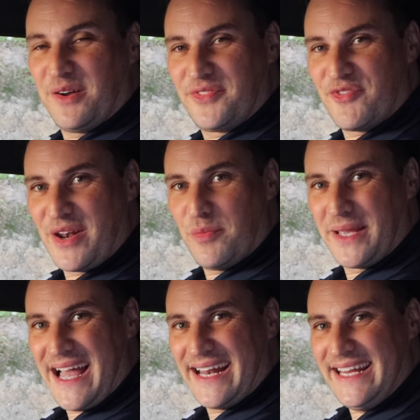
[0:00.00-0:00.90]
of the Renault
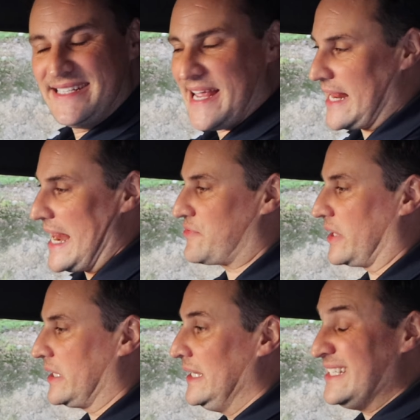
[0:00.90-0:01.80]
Megane E-TECH
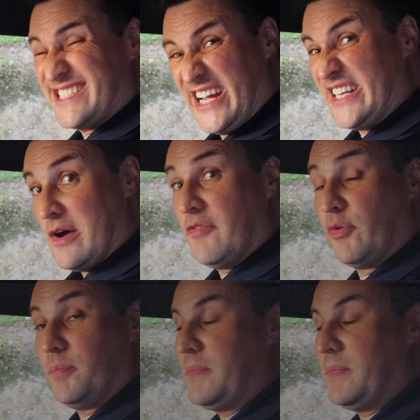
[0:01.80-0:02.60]
Electric. It's tight enough with